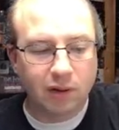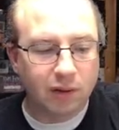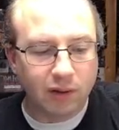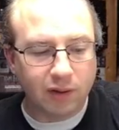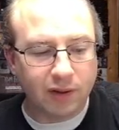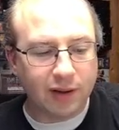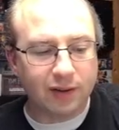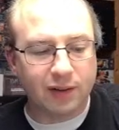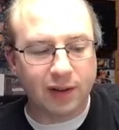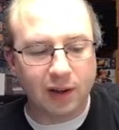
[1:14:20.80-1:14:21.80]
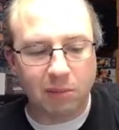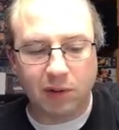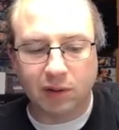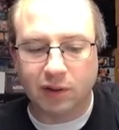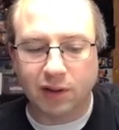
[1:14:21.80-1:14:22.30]
This is that
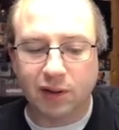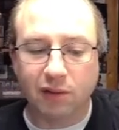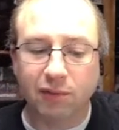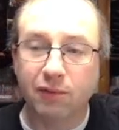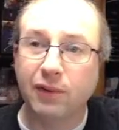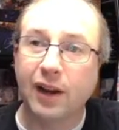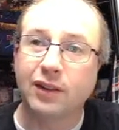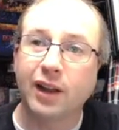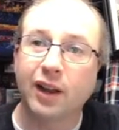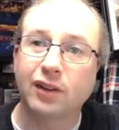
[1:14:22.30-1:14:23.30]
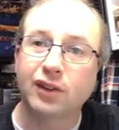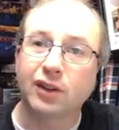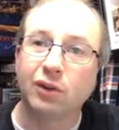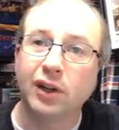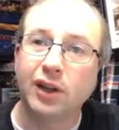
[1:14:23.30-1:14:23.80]
same, this is a fantastic
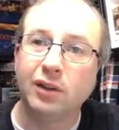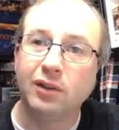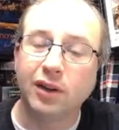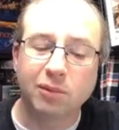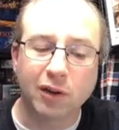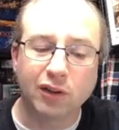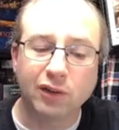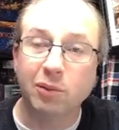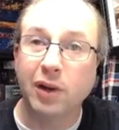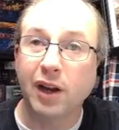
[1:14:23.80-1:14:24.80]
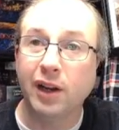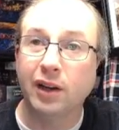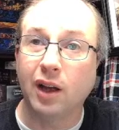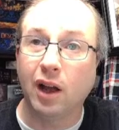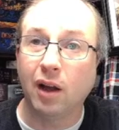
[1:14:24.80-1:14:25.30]
green, especially if you're
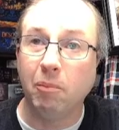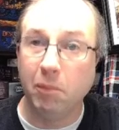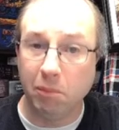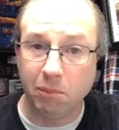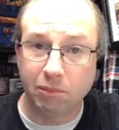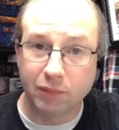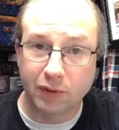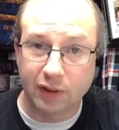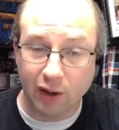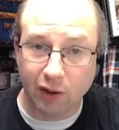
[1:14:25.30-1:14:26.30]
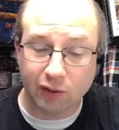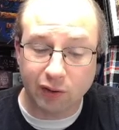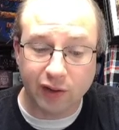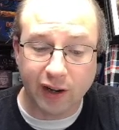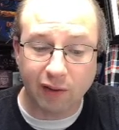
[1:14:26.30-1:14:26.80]
painting um,
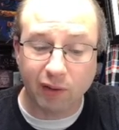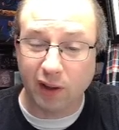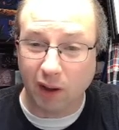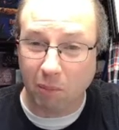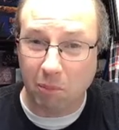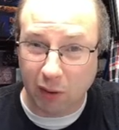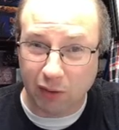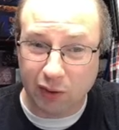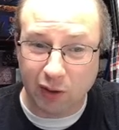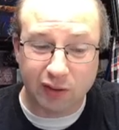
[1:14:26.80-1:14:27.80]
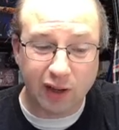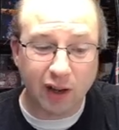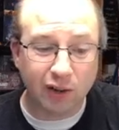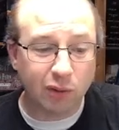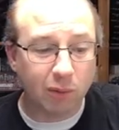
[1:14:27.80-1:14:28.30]
characters that have like a military
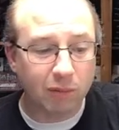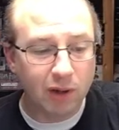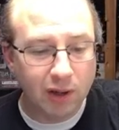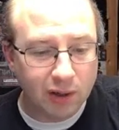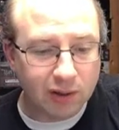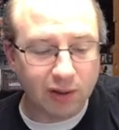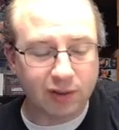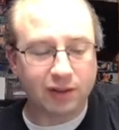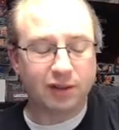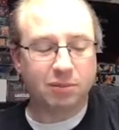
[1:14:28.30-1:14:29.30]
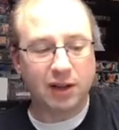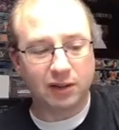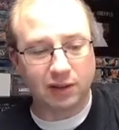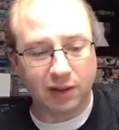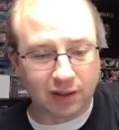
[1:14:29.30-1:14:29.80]
style to them. Because it's, it's,
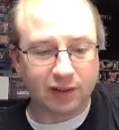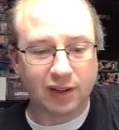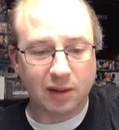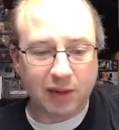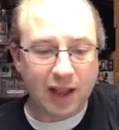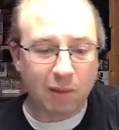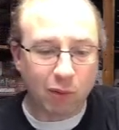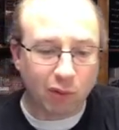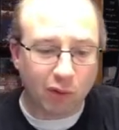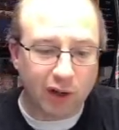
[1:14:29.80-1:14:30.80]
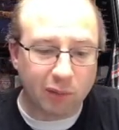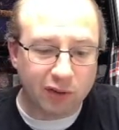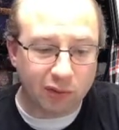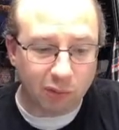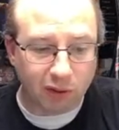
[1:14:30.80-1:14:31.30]
basically the same camel green, which
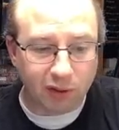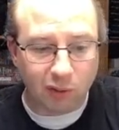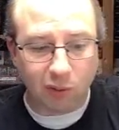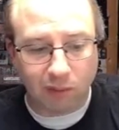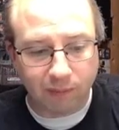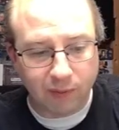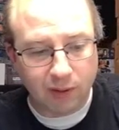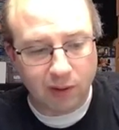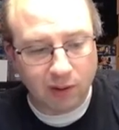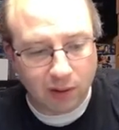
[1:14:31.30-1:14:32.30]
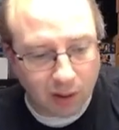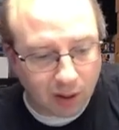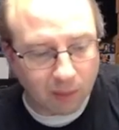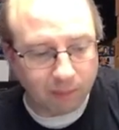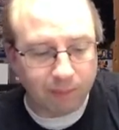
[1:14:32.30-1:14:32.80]
is really cool.
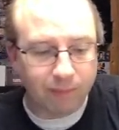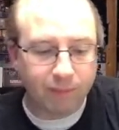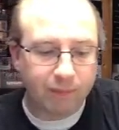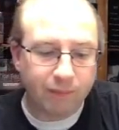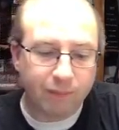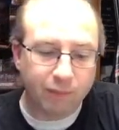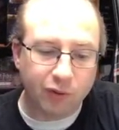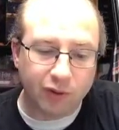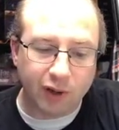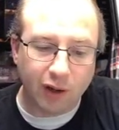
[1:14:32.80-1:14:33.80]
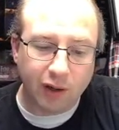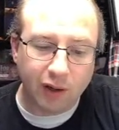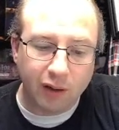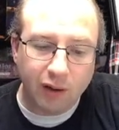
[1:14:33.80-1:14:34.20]
Um, which is kind of neat.